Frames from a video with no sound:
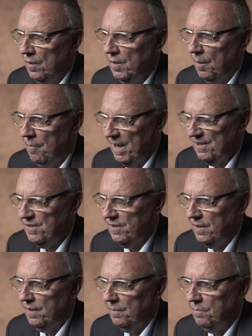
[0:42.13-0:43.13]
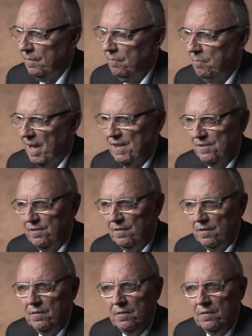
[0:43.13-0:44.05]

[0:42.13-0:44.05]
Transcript: the best uh, person,